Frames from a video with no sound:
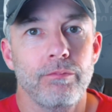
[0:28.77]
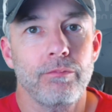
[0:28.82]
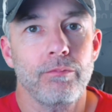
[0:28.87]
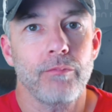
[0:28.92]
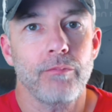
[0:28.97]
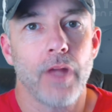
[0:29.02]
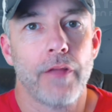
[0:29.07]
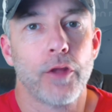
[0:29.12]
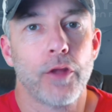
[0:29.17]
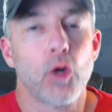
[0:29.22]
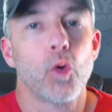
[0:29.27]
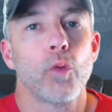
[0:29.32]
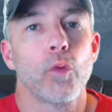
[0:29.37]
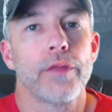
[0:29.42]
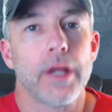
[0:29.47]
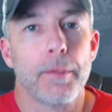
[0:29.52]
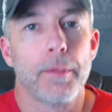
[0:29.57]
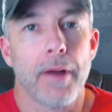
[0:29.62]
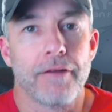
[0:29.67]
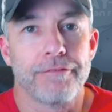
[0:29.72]
The cool thing
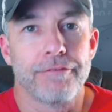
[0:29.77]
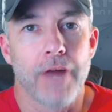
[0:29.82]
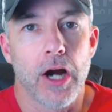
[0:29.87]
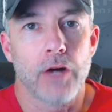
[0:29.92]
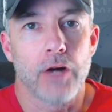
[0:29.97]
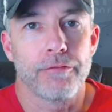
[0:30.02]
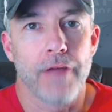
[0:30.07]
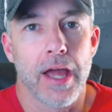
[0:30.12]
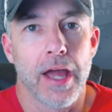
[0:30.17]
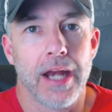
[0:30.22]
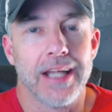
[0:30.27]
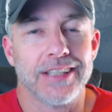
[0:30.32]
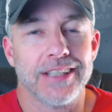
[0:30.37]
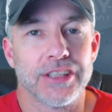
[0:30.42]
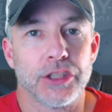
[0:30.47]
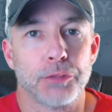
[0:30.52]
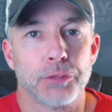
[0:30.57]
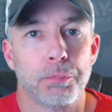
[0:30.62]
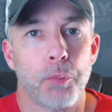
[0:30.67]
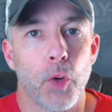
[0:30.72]
about Fire fan is
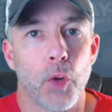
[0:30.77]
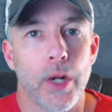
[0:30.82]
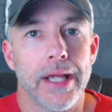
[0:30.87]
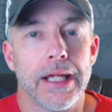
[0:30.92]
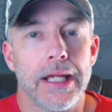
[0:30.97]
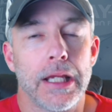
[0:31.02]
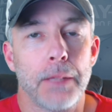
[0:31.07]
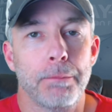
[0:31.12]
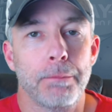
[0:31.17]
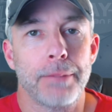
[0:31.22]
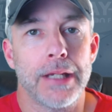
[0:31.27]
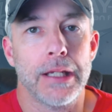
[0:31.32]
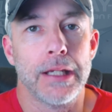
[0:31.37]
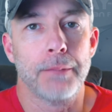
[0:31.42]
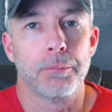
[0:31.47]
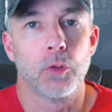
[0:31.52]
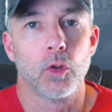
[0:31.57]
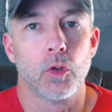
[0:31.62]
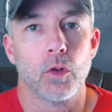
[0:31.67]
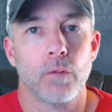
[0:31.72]
it's bringing
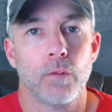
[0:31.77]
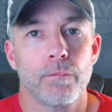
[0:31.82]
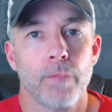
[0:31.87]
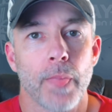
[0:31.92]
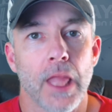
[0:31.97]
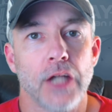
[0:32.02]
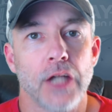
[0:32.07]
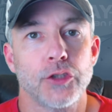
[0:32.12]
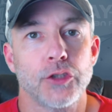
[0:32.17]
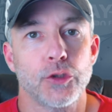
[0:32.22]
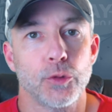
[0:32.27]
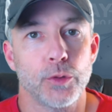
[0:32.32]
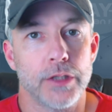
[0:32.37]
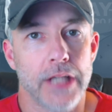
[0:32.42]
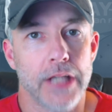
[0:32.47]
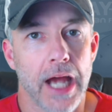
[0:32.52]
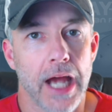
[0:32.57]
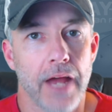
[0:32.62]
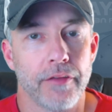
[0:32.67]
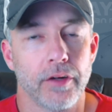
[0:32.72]
people
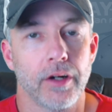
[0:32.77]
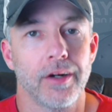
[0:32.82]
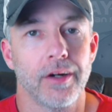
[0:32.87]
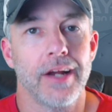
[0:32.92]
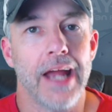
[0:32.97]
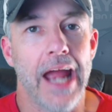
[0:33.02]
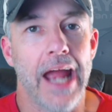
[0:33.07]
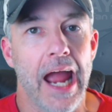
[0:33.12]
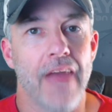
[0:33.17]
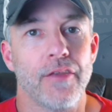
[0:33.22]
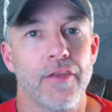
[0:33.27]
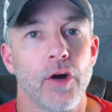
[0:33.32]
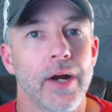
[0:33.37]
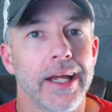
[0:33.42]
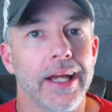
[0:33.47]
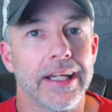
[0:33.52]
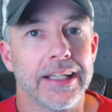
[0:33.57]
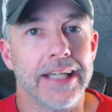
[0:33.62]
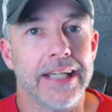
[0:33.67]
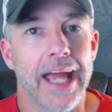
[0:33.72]
together and they're
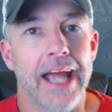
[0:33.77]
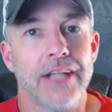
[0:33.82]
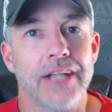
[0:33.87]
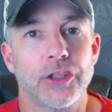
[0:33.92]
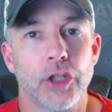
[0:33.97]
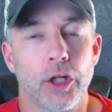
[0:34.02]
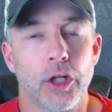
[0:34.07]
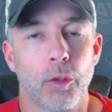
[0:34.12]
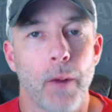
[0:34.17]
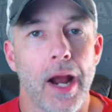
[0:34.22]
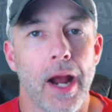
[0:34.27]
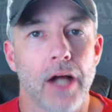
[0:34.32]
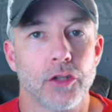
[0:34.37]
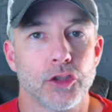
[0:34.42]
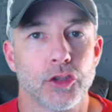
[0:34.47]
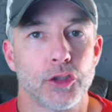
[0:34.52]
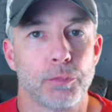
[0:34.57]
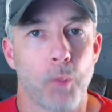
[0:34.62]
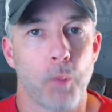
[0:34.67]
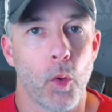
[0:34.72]
engaging around
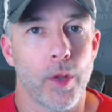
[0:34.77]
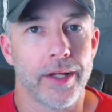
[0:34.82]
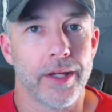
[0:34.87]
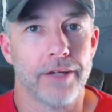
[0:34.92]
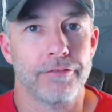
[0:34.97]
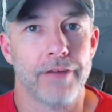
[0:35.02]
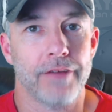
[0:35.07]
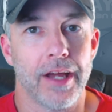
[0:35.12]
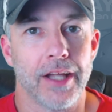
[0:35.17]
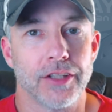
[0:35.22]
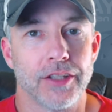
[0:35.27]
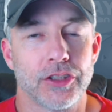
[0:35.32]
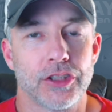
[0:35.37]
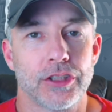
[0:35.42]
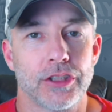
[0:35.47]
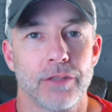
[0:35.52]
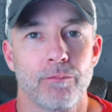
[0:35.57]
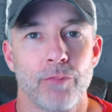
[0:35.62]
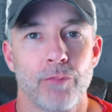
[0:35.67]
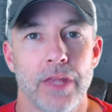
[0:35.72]
sporting events
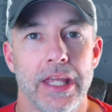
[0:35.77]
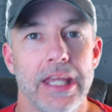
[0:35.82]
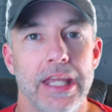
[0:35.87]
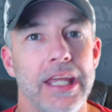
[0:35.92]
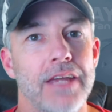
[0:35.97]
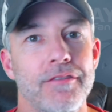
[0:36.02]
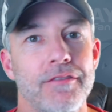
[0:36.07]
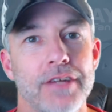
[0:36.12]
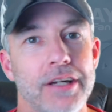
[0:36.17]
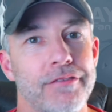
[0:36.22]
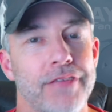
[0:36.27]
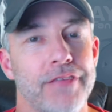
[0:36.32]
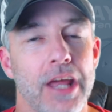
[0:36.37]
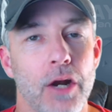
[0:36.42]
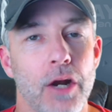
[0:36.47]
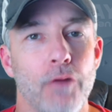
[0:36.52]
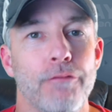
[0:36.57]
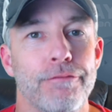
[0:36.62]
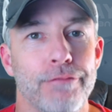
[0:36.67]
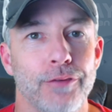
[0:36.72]
even if they
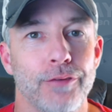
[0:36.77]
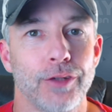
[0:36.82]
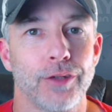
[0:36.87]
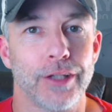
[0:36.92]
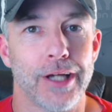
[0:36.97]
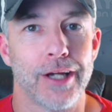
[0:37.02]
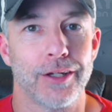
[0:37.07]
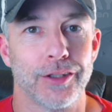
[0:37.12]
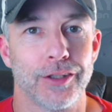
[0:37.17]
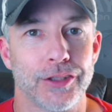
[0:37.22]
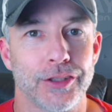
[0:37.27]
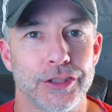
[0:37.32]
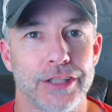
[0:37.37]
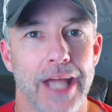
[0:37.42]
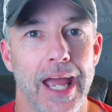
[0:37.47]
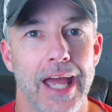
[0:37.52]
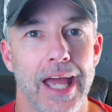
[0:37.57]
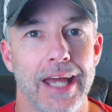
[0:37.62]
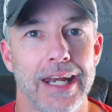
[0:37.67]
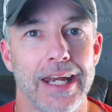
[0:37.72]
don't fully
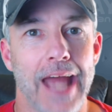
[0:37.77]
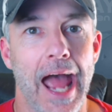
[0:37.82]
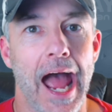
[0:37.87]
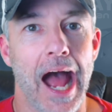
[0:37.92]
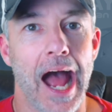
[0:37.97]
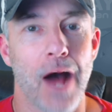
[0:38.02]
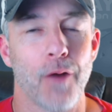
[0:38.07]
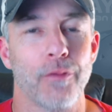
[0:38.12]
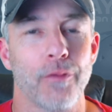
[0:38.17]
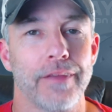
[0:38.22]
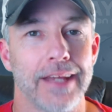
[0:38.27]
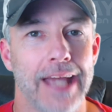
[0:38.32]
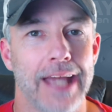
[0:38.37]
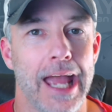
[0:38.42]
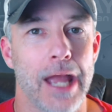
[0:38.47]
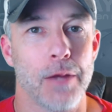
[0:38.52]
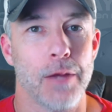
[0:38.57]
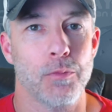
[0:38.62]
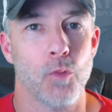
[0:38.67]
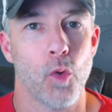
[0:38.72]
understand how the
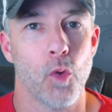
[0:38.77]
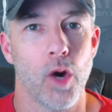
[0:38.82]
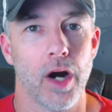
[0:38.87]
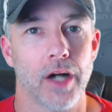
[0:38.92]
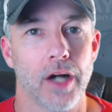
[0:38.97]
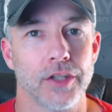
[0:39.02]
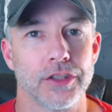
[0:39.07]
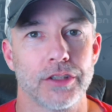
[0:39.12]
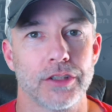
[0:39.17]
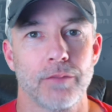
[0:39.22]
game works.